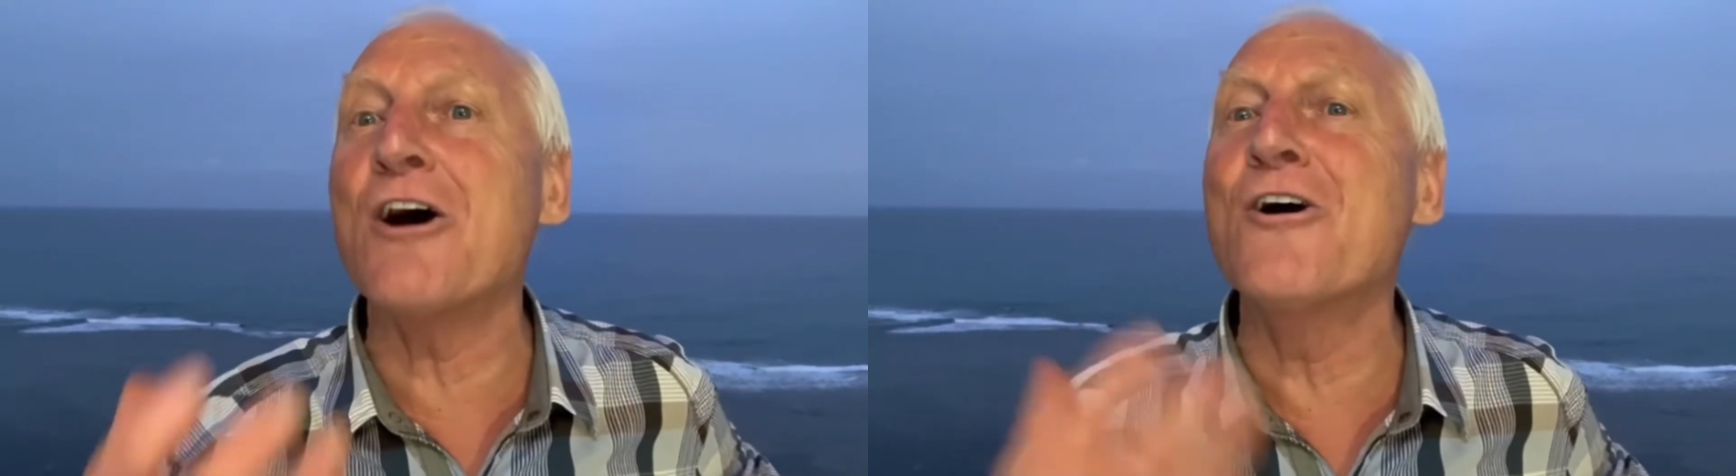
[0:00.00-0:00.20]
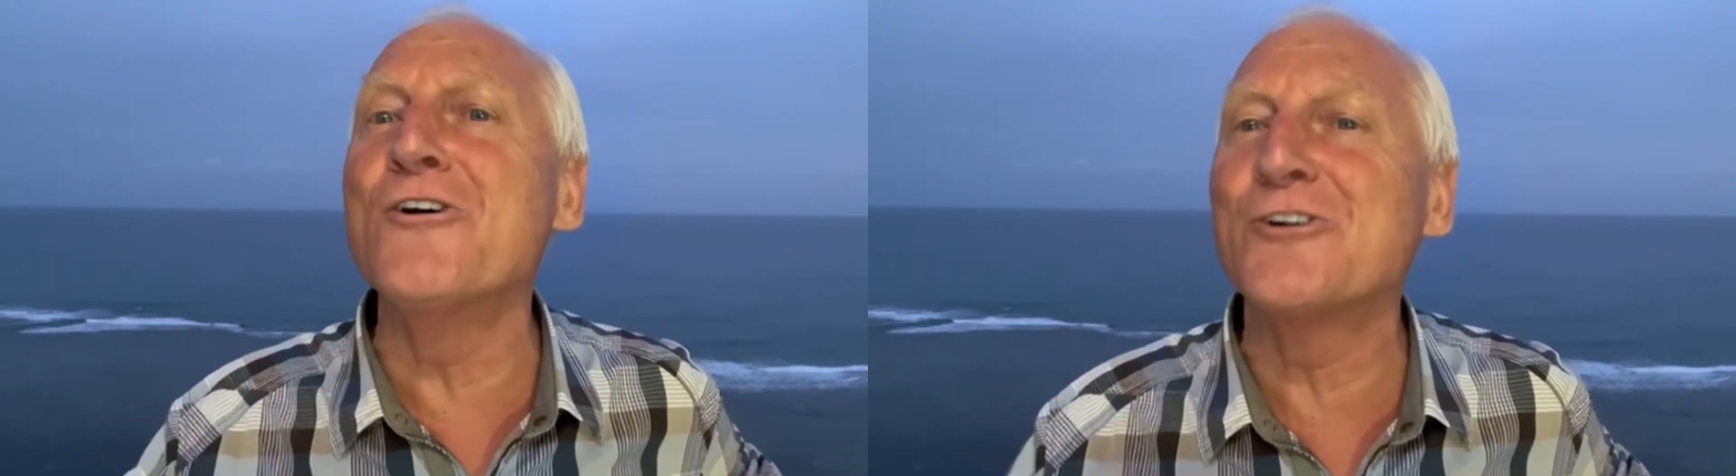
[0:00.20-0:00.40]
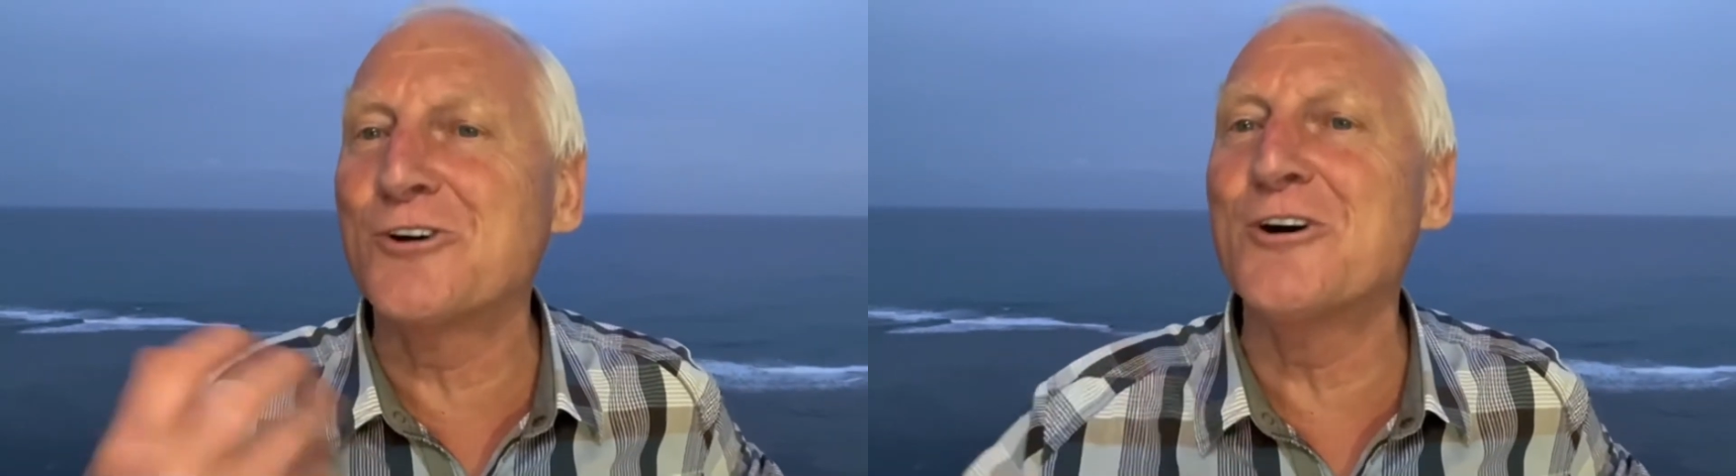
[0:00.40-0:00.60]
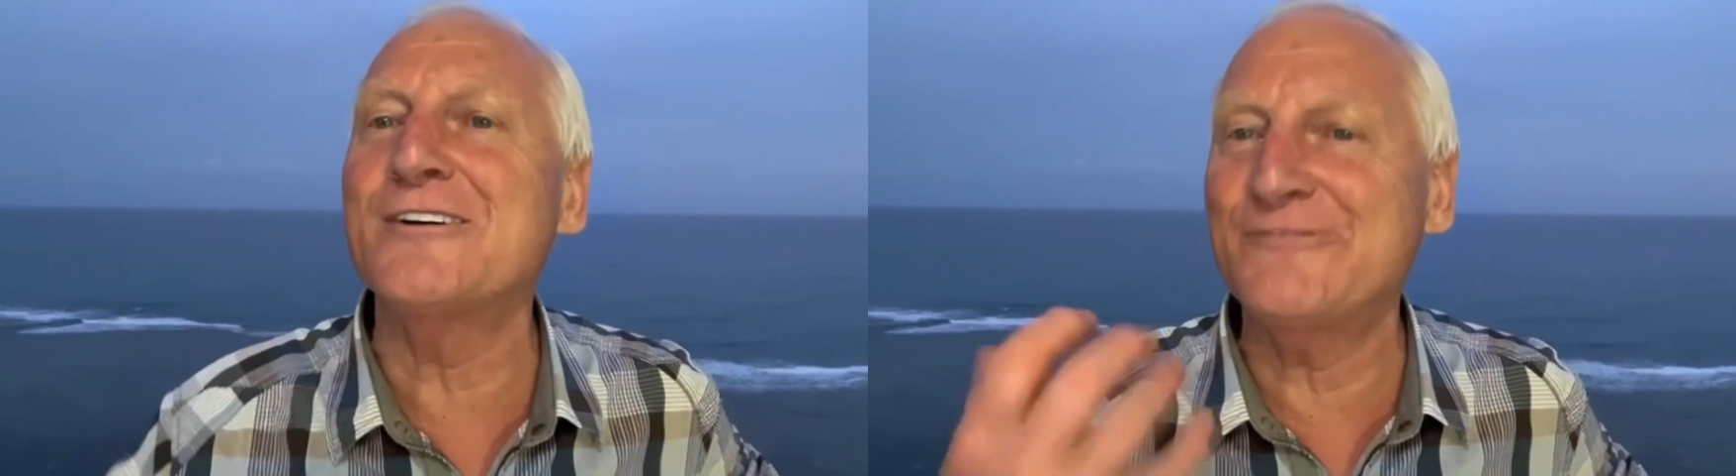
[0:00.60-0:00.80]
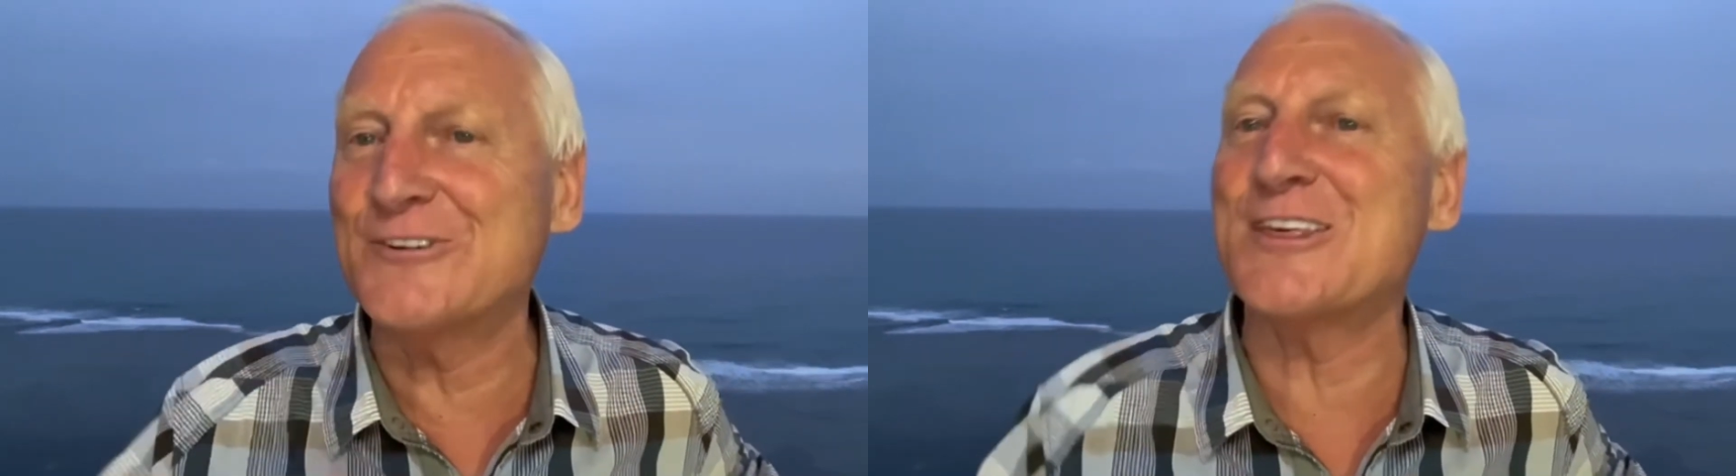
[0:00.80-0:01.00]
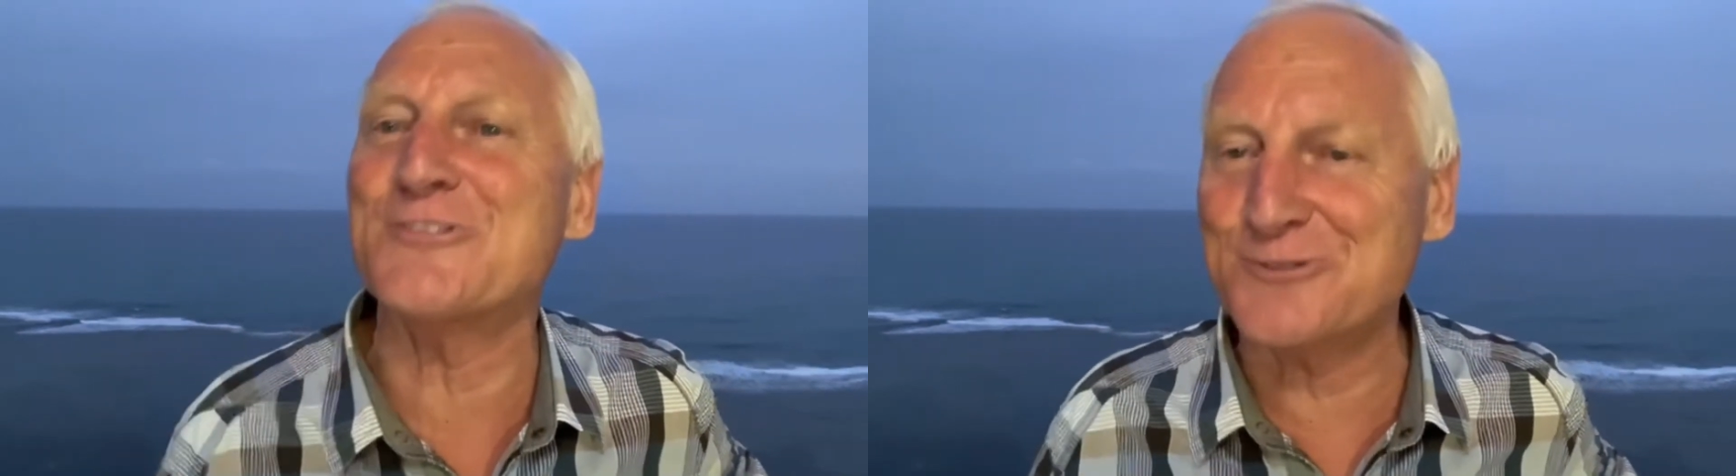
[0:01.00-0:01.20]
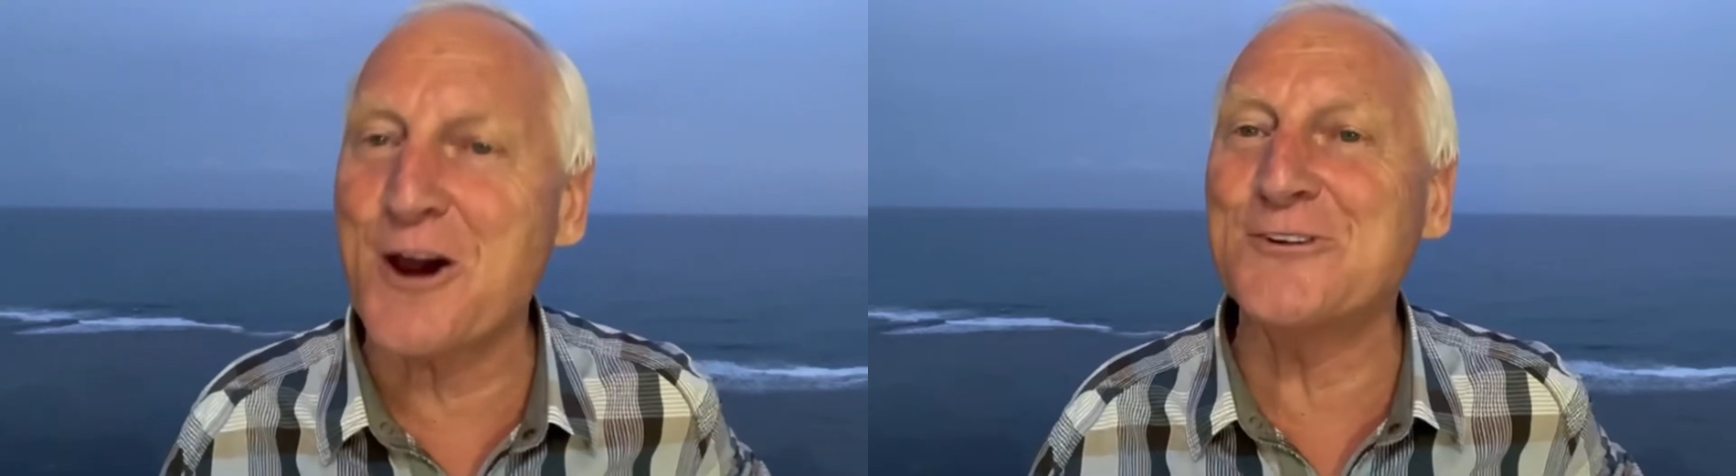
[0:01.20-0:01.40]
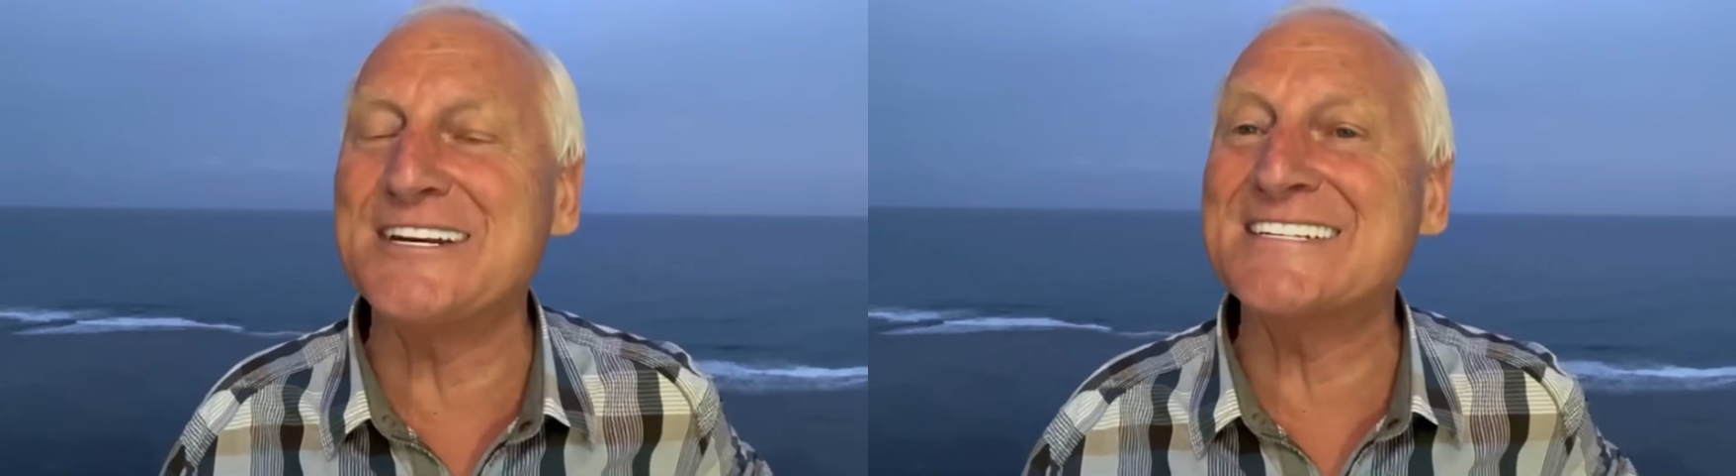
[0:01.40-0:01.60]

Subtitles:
so good for the throat.